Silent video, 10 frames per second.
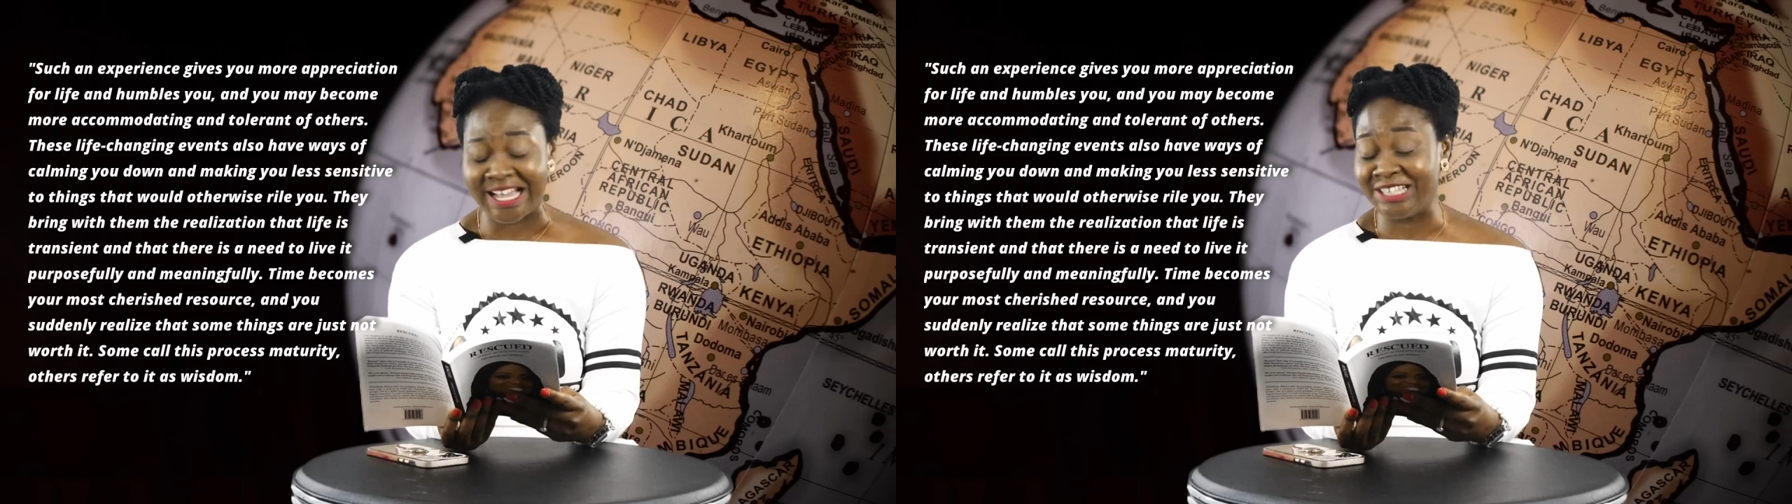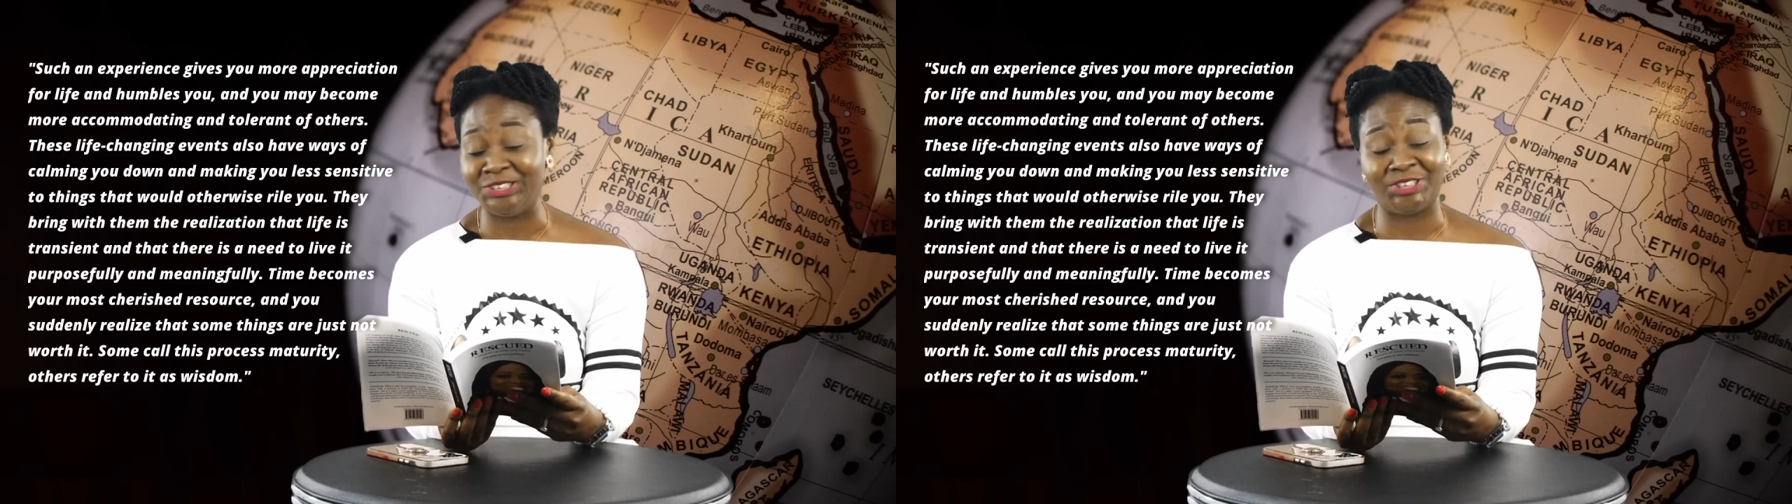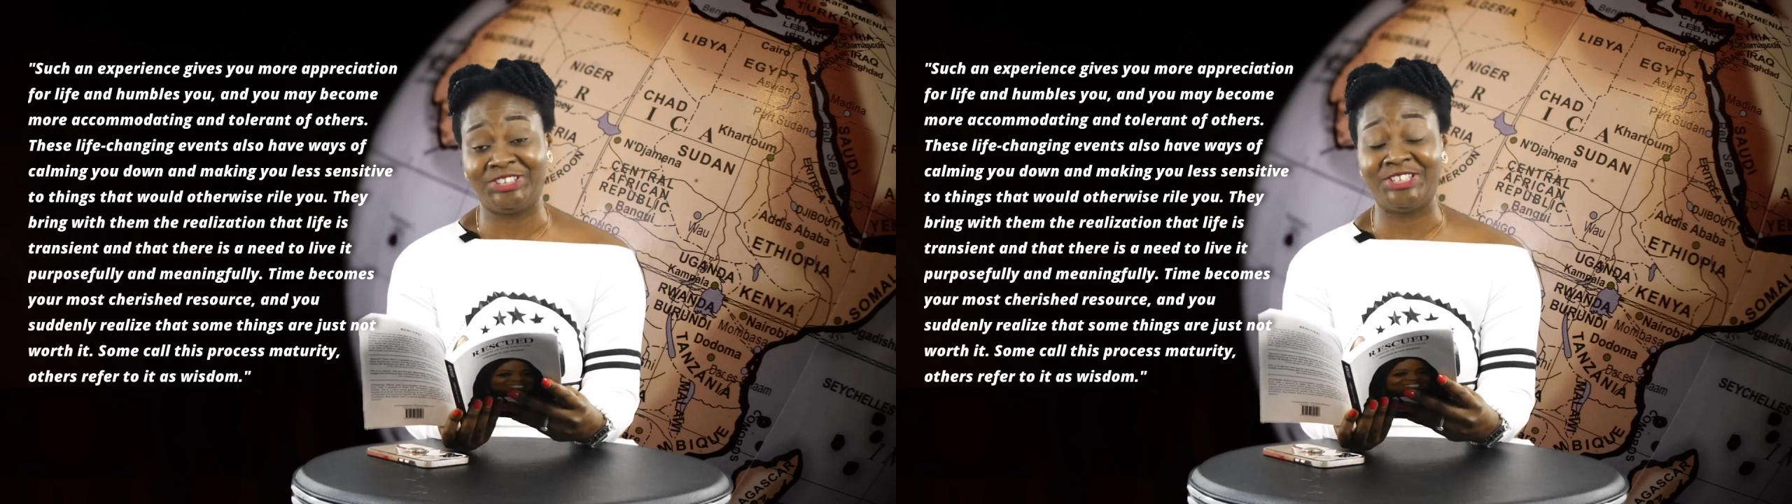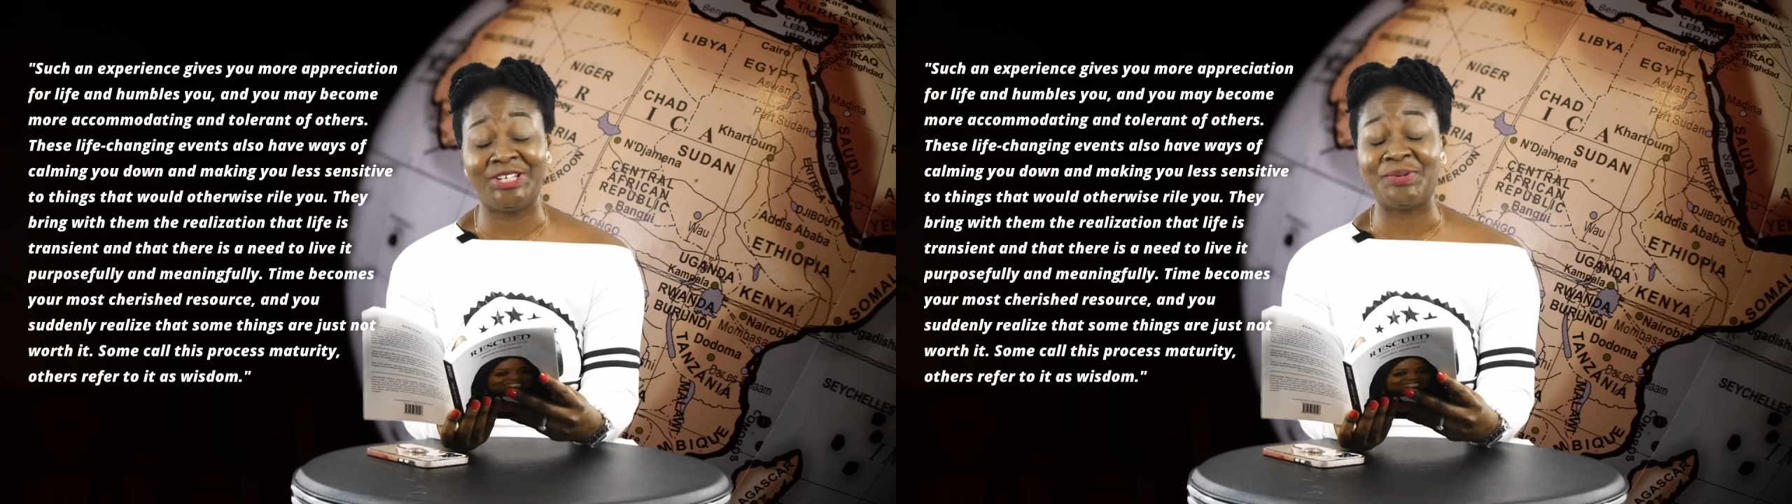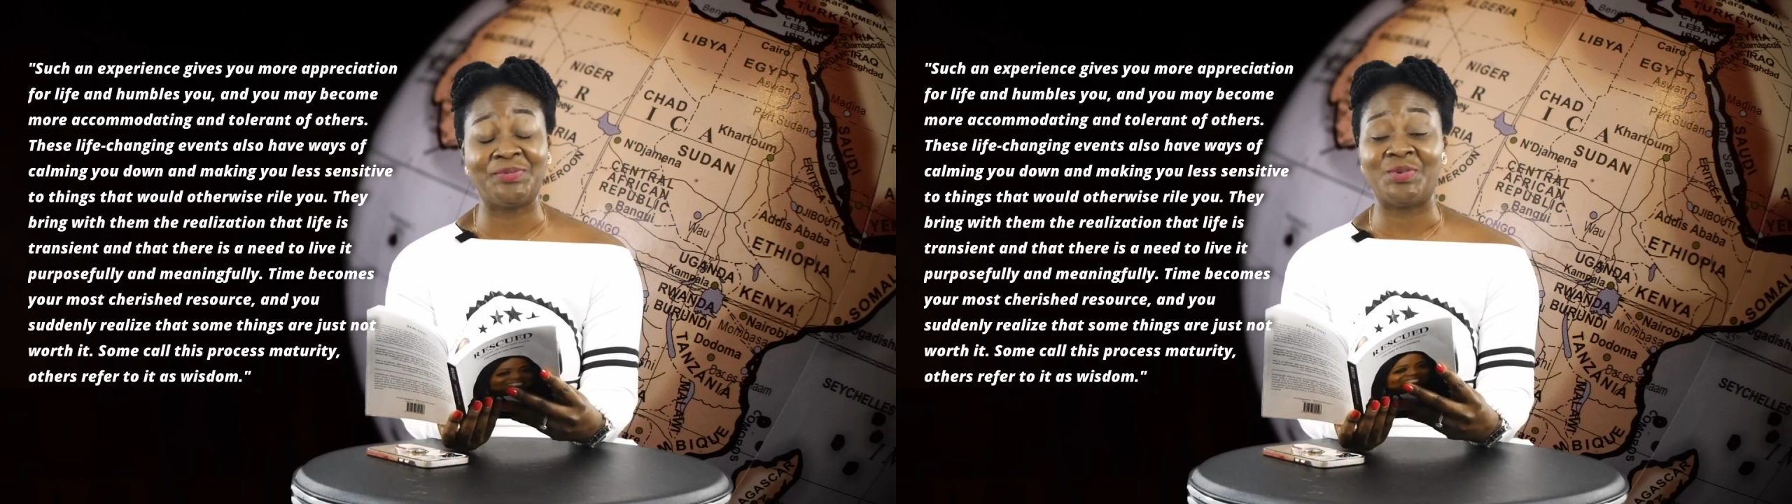are just
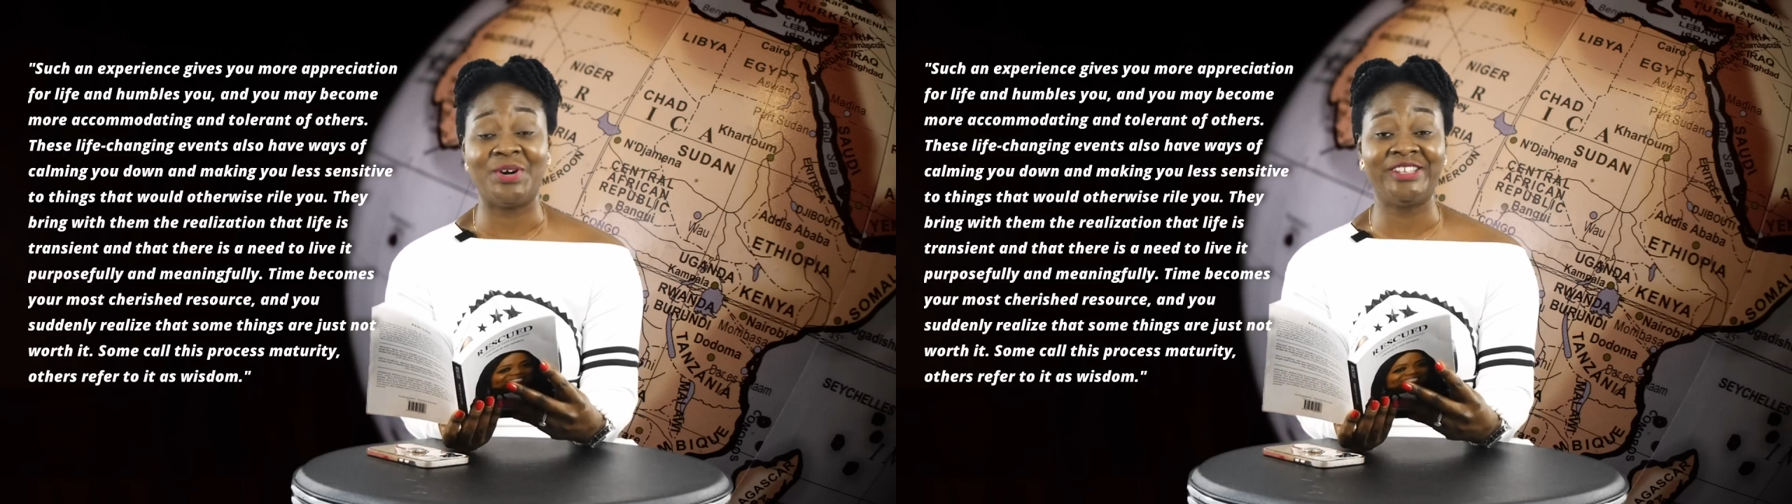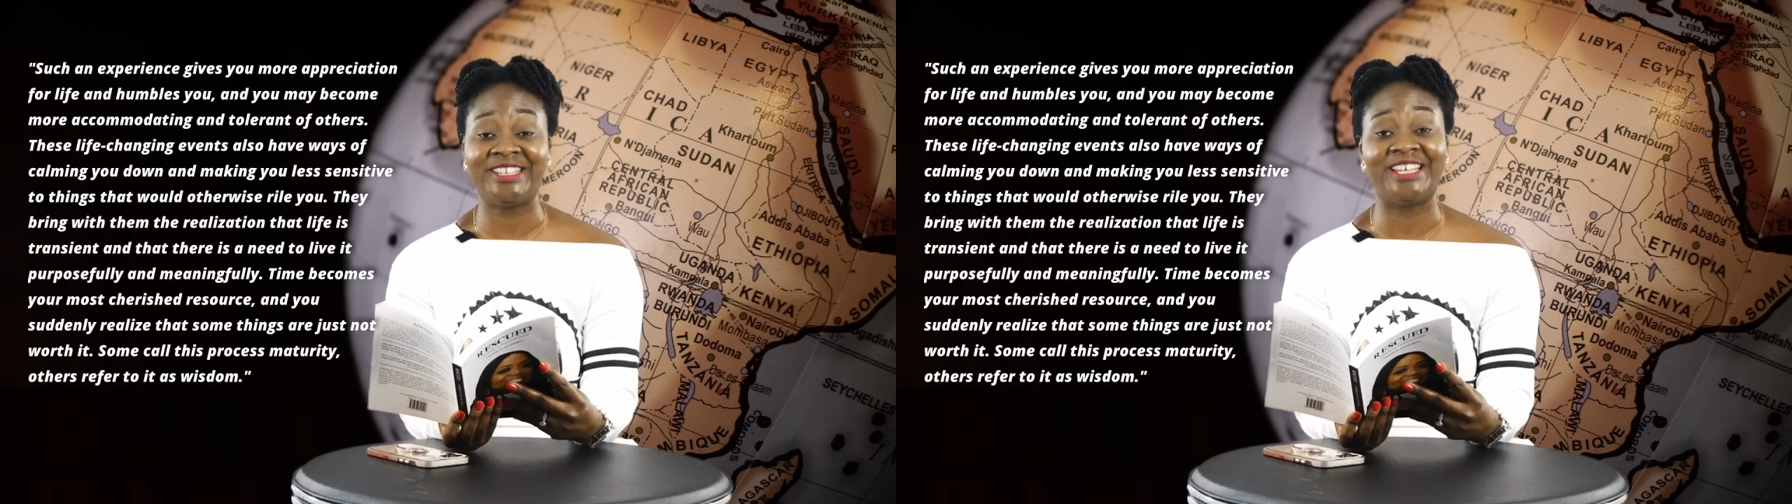not worth